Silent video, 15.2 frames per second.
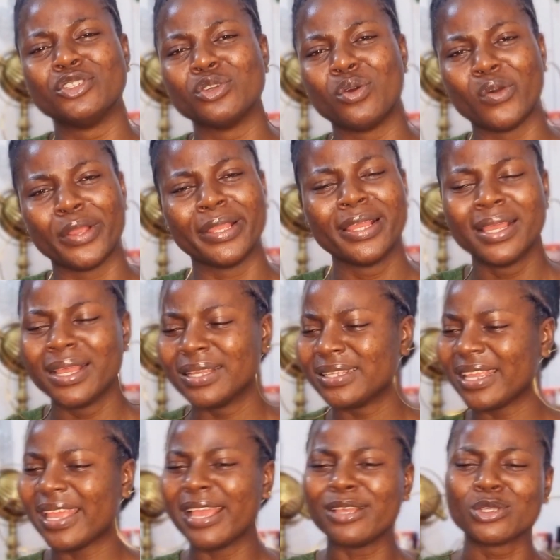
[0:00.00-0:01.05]
joy.
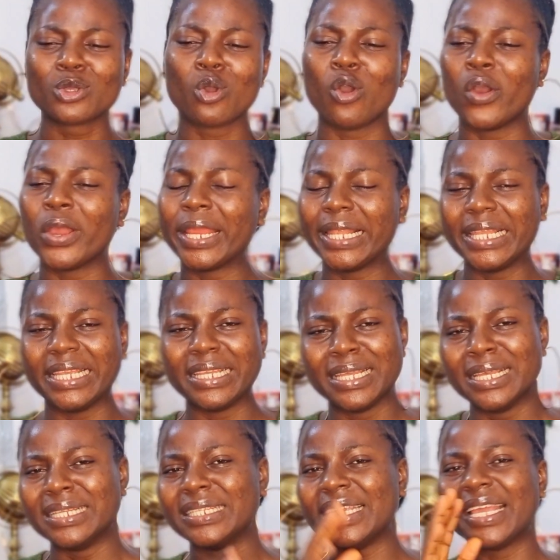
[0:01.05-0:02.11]
The hair is coily,
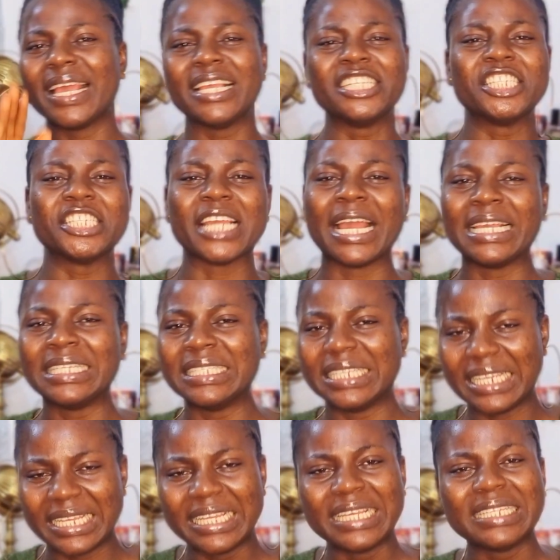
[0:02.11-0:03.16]
the hair is
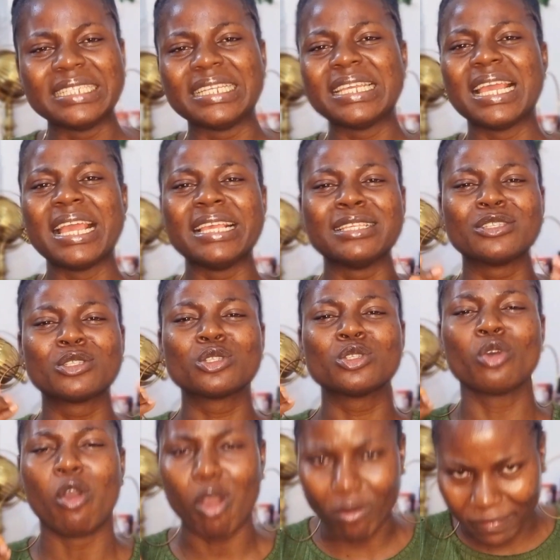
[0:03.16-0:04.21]
shiny, the hair is
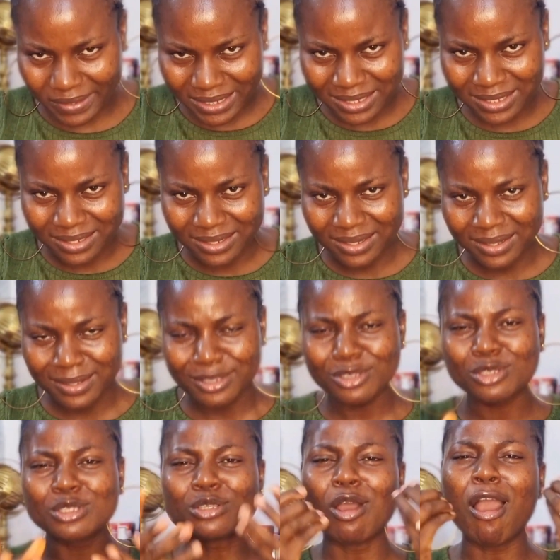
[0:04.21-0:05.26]
soft,
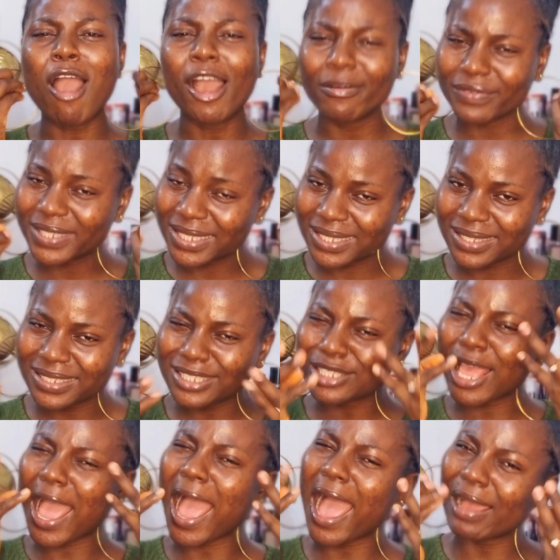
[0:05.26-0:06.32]
soft,
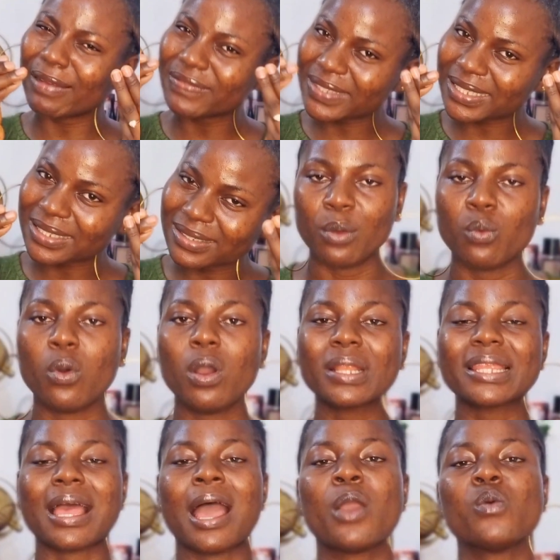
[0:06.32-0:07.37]
soft.
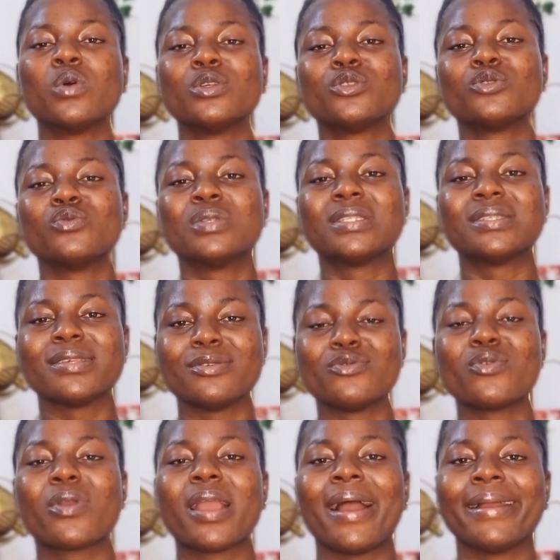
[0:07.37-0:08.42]
What I was using,
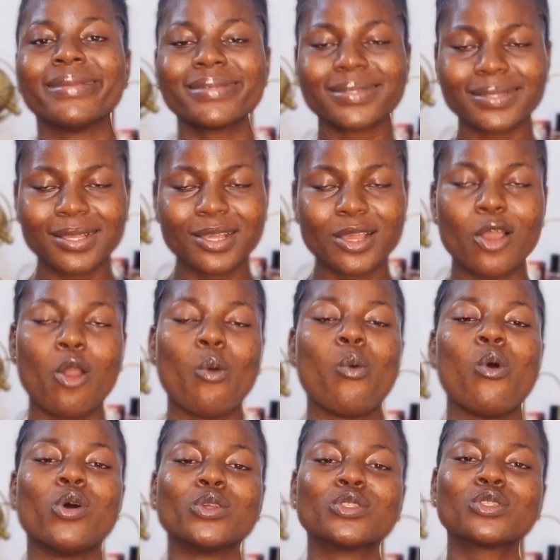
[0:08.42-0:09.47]
you guys,
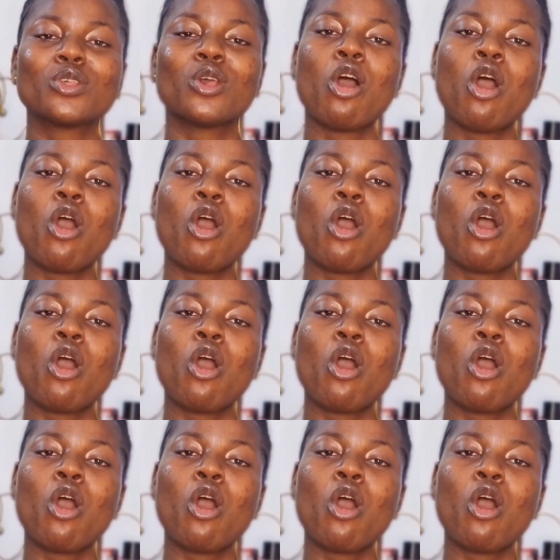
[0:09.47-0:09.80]
was